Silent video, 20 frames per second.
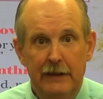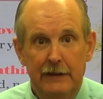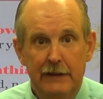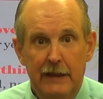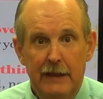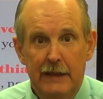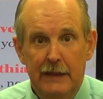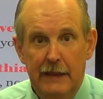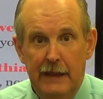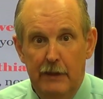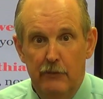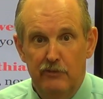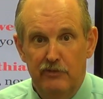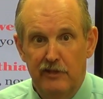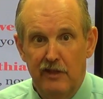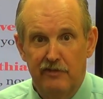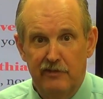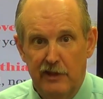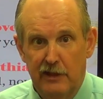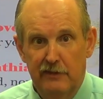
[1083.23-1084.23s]
And he was
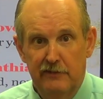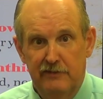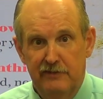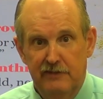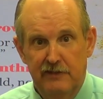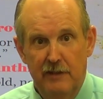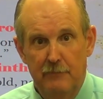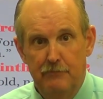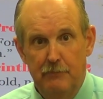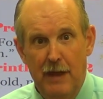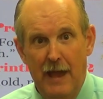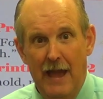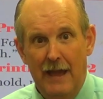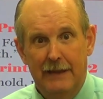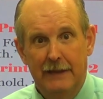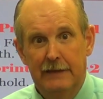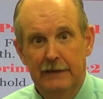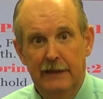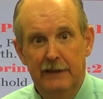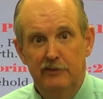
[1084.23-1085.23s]
just going to sit
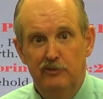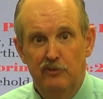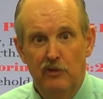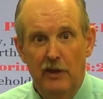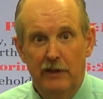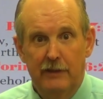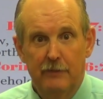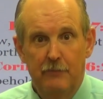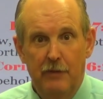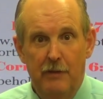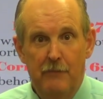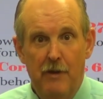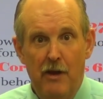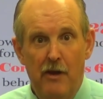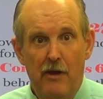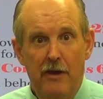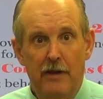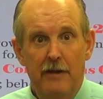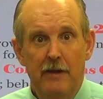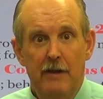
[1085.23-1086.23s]
back and eat, drink, and be
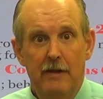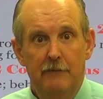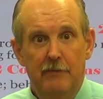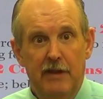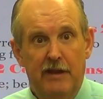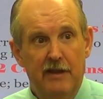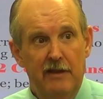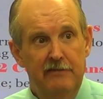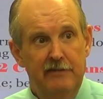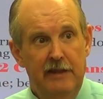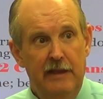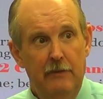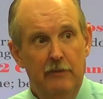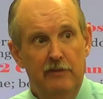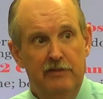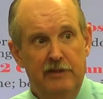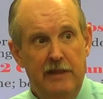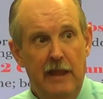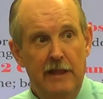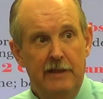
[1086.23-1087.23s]
merry because he
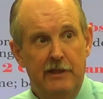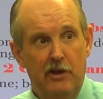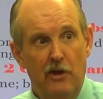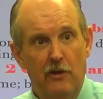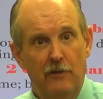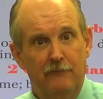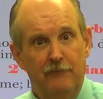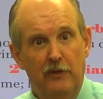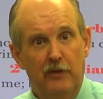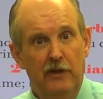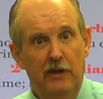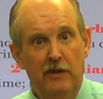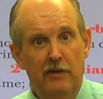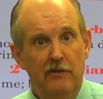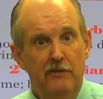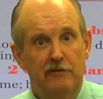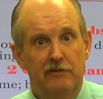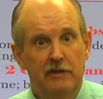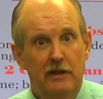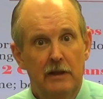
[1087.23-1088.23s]
was taken care of for
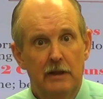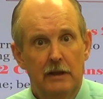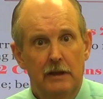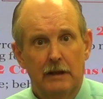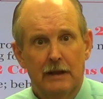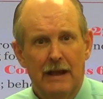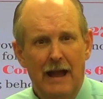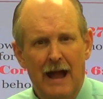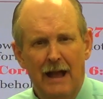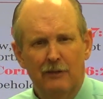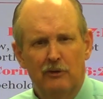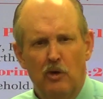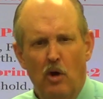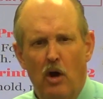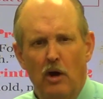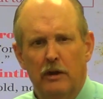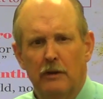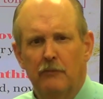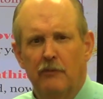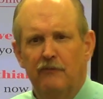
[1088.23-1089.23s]
years. God
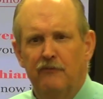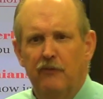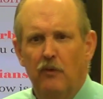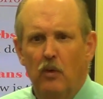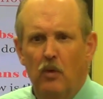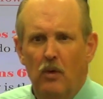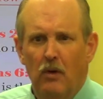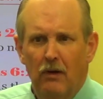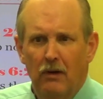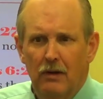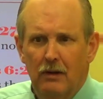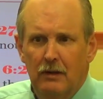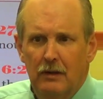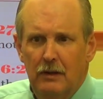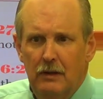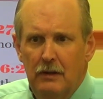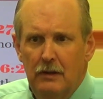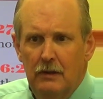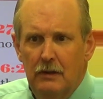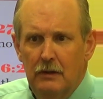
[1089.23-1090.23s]
called him a fool.
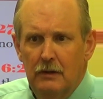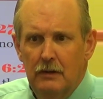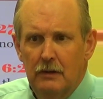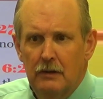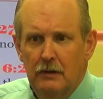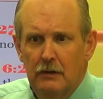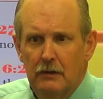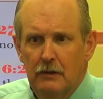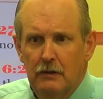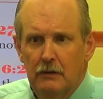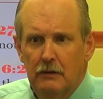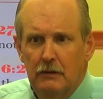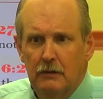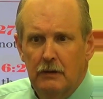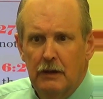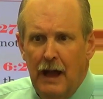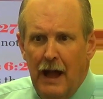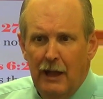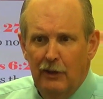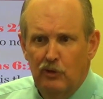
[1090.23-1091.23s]

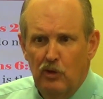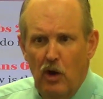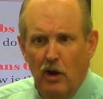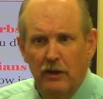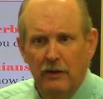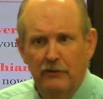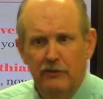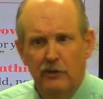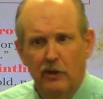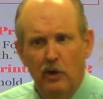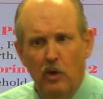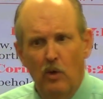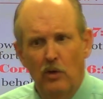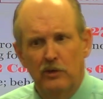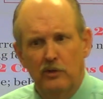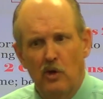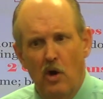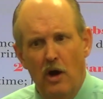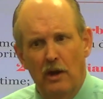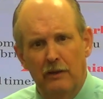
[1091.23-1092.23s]
God called it, the
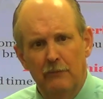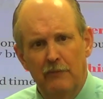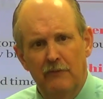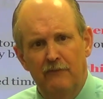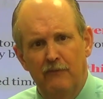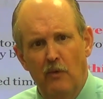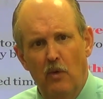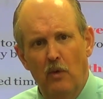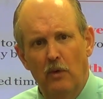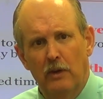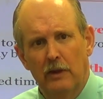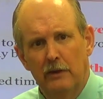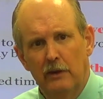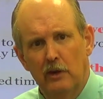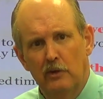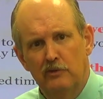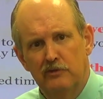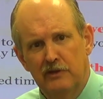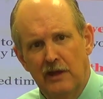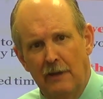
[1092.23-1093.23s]
Lord called him a fool in
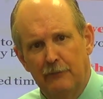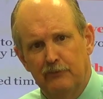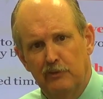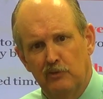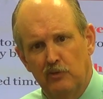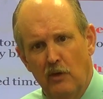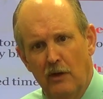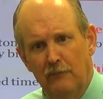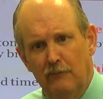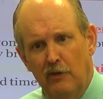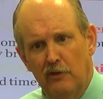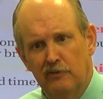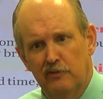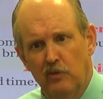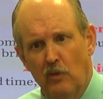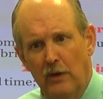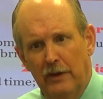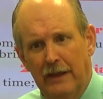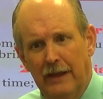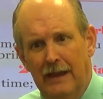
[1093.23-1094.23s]
Luke chapter 12, verse
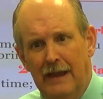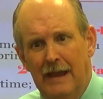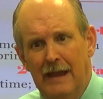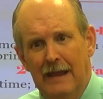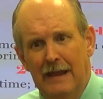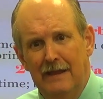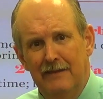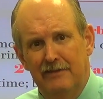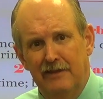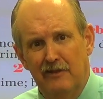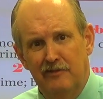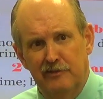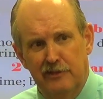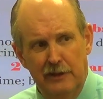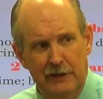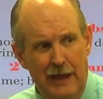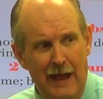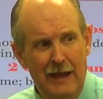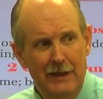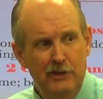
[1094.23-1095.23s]
20. He says,
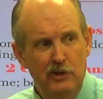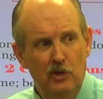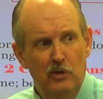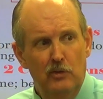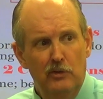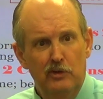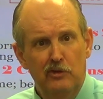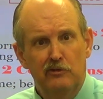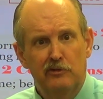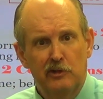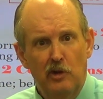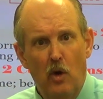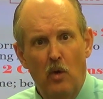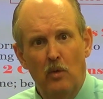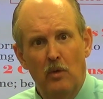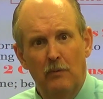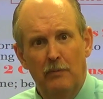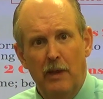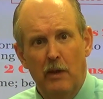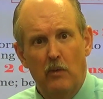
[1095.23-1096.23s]
tonight your your
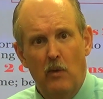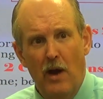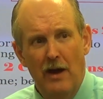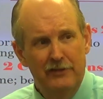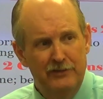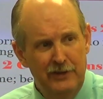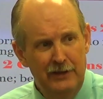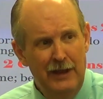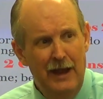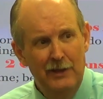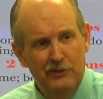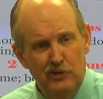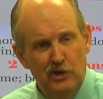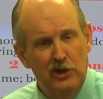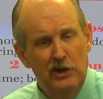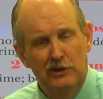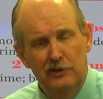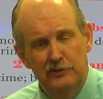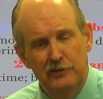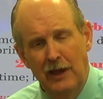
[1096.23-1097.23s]
soul will be quiet. Tonight you're
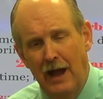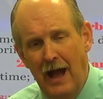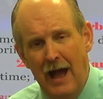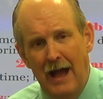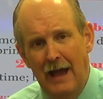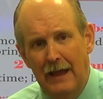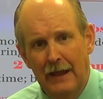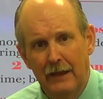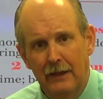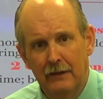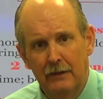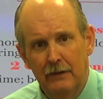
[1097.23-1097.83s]
going to die.